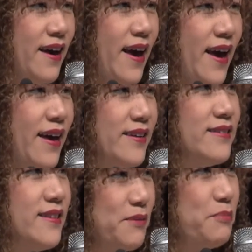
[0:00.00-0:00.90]

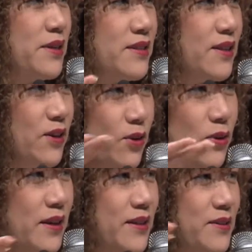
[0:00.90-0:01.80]
And pizza dough
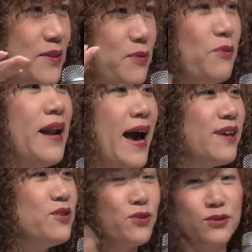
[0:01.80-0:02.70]
is what
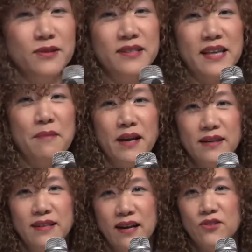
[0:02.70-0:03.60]
I do, the
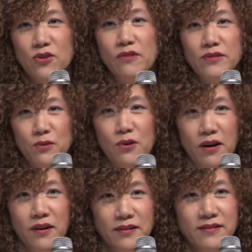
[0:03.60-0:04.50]
semiconductor of the
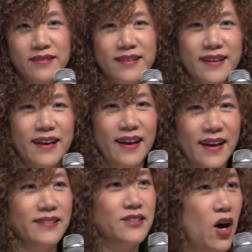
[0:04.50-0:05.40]
world.
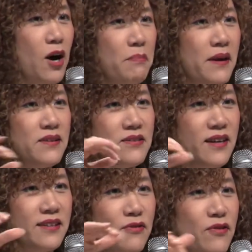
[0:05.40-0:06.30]
And toppings
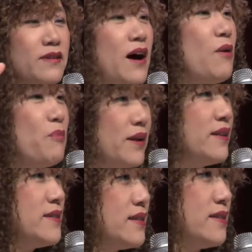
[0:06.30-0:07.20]
are different
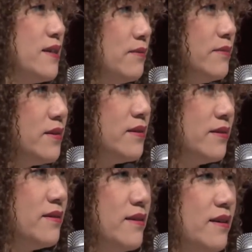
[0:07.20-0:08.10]
operating systems.
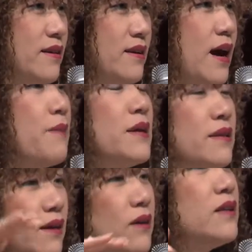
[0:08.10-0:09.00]
I mean,
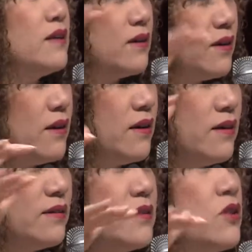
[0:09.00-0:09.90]
the, the, uh, the